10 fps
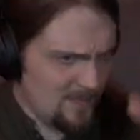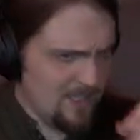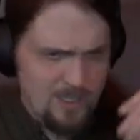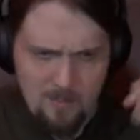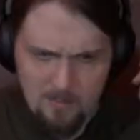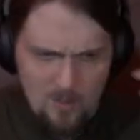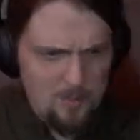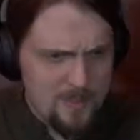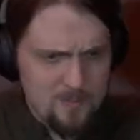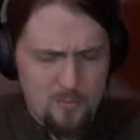In a
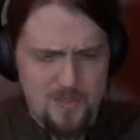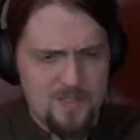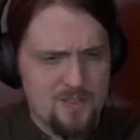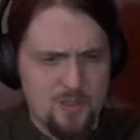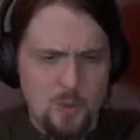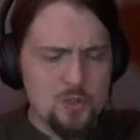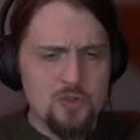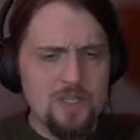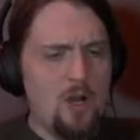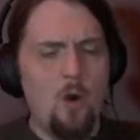moment, Princess
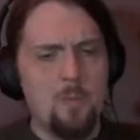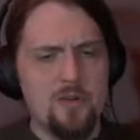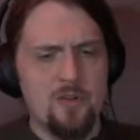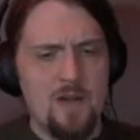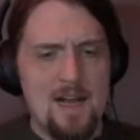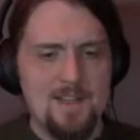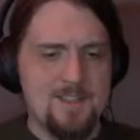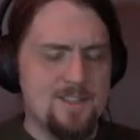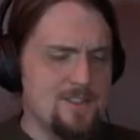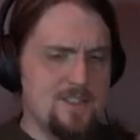Goldtree opened her
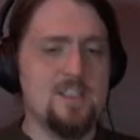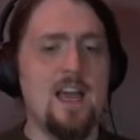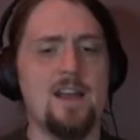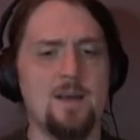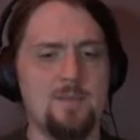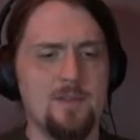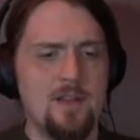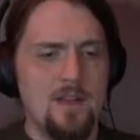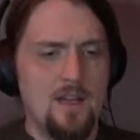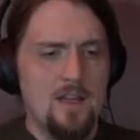eyes and sat up,
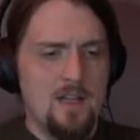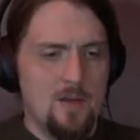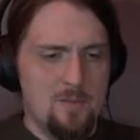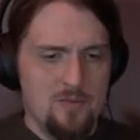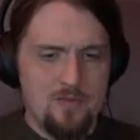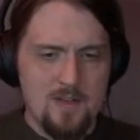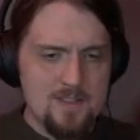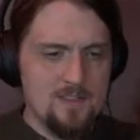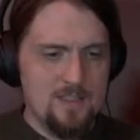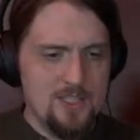and
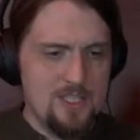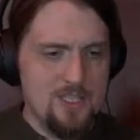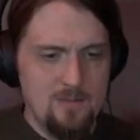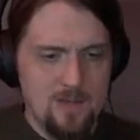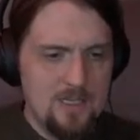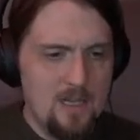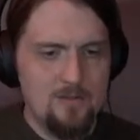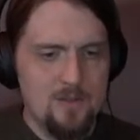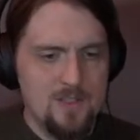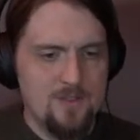presently she had
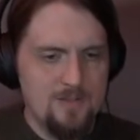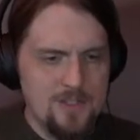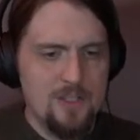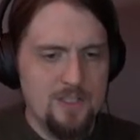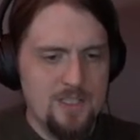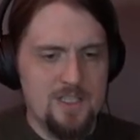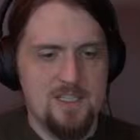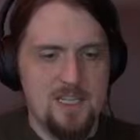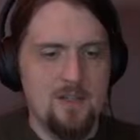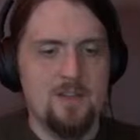recovered sufficiently to
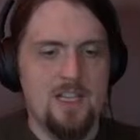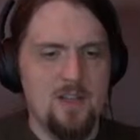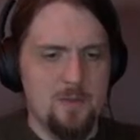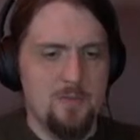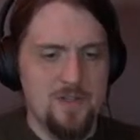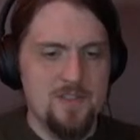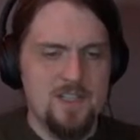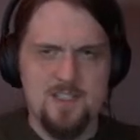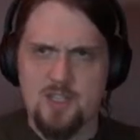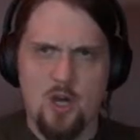tell the other
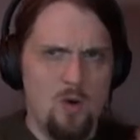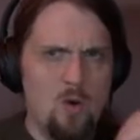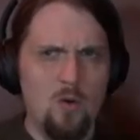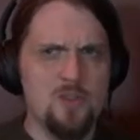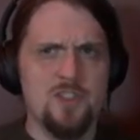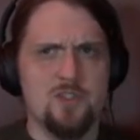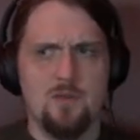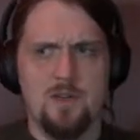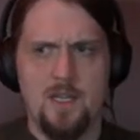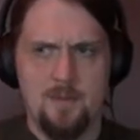princess the whole
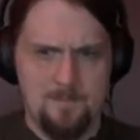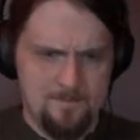story.